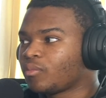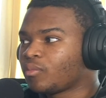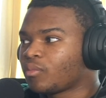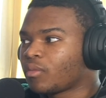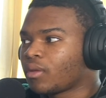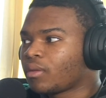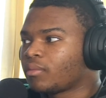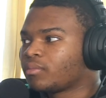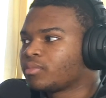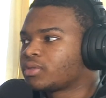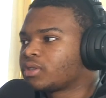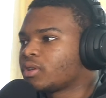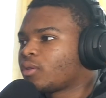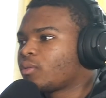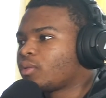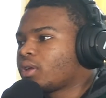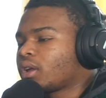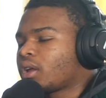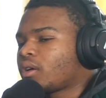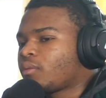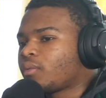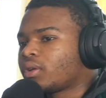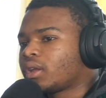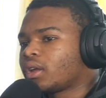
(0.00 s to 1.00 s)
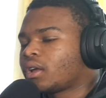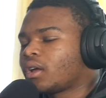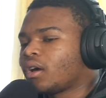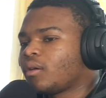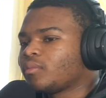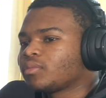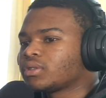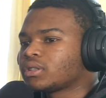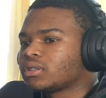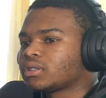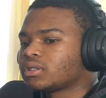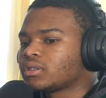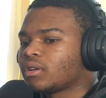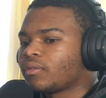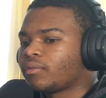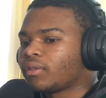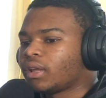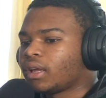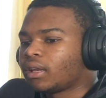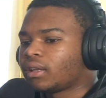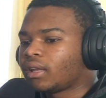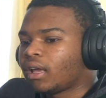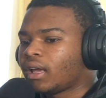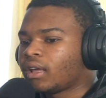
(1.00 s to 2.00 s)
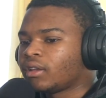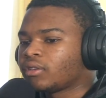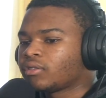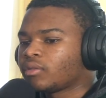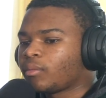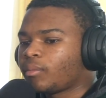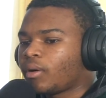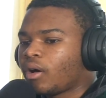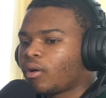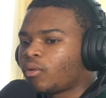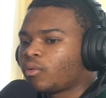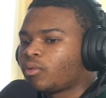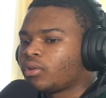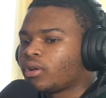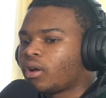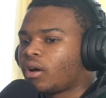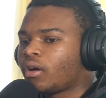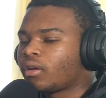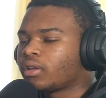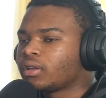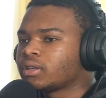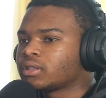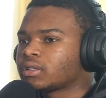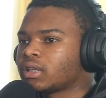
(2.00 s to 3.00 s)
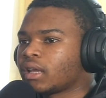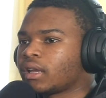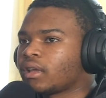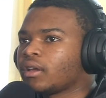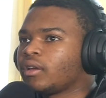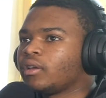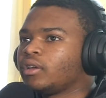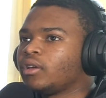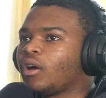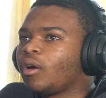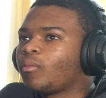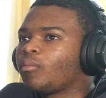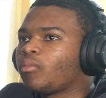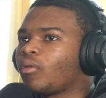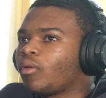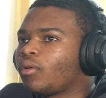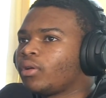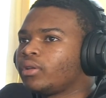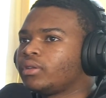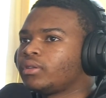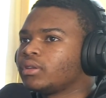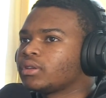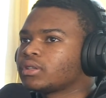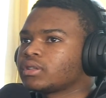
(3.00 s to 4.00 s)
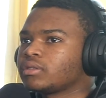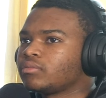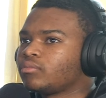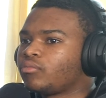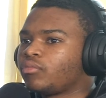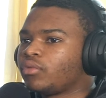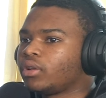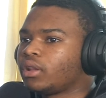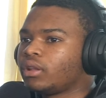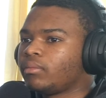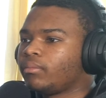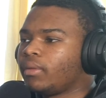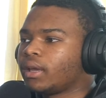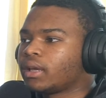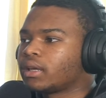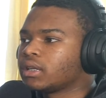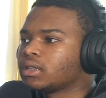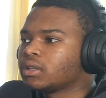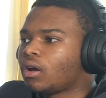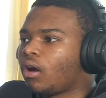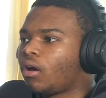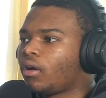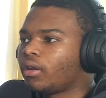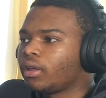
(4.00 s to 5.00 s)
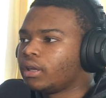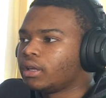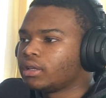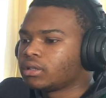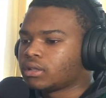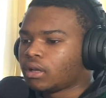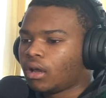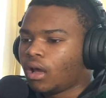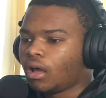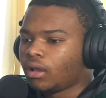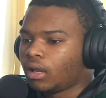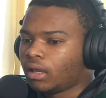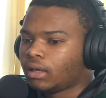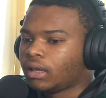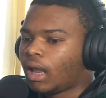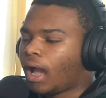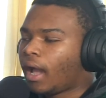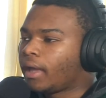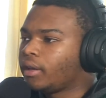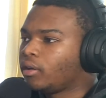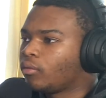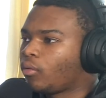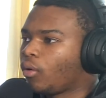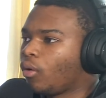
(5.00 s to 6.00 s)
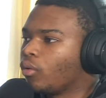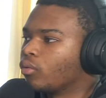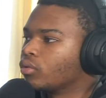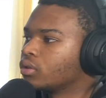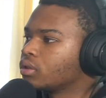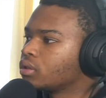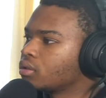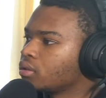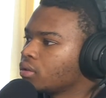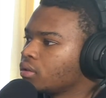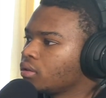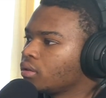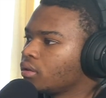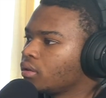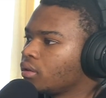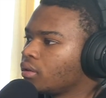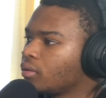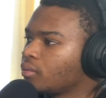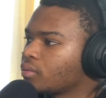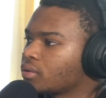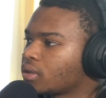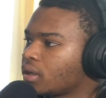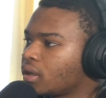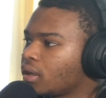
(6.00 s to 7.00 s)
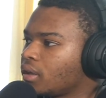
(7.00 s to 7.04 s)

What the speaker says: And so when it comes to stuff like that, it's about who your audience. Like YoungBoy doesn't really make his audience 9-year-olds. You know what I'm saying?